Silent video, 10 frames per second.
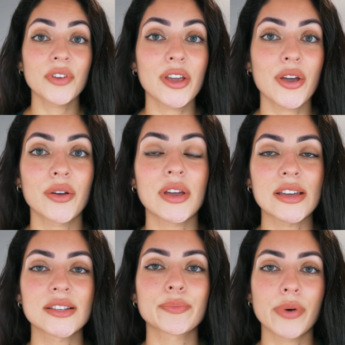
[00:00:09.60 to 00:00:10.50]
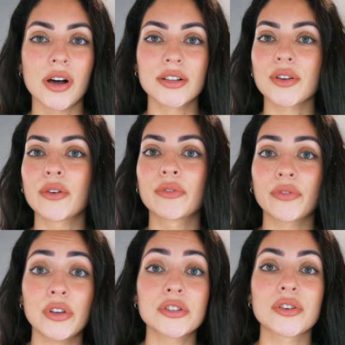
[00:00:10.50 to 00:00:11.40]
video is part of
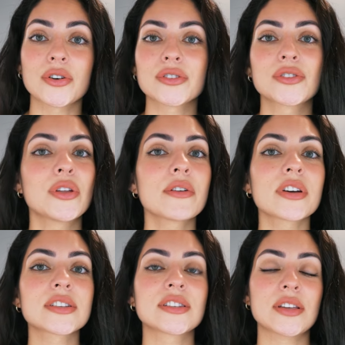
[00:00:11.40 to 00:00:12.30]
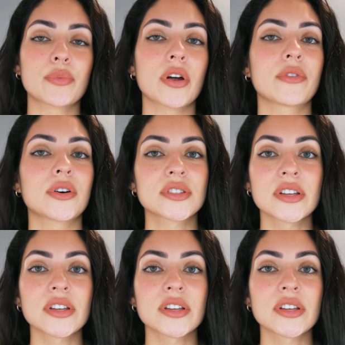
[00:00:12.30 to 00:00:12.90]
FutureDoc's University Profile